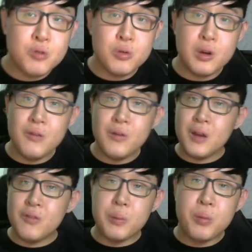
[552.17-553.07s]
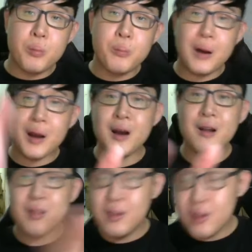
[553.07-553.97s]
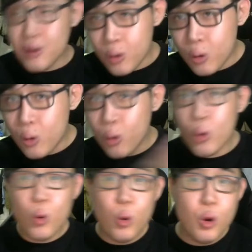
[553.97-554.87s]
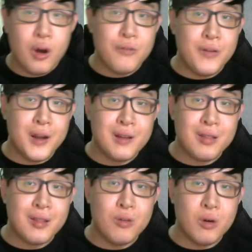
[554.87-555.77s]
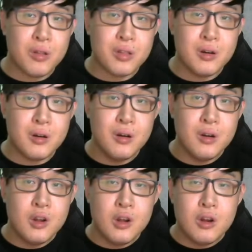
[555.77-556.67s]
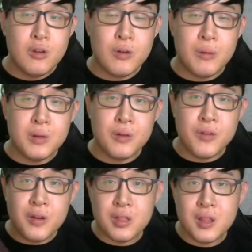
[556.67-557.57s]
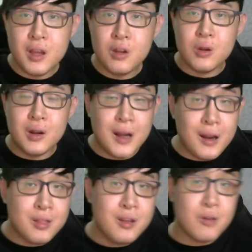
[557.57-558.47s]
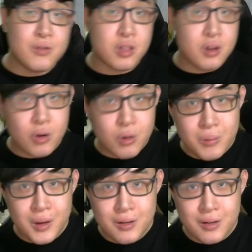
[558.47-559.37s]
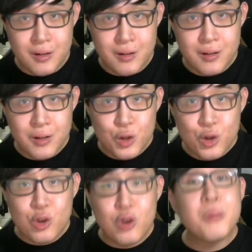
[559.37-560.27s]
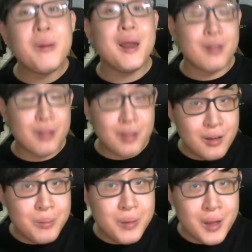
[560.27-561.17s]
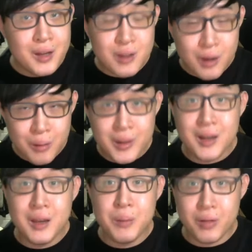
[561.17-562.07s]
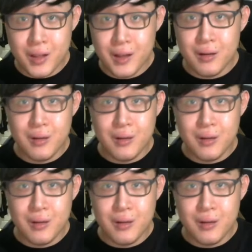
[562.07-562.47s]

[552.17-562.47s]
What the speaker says: even if you put Pakas in your whole fantasy roster from the first day to the last day of the Stockholm Major, you might still be in the top 90%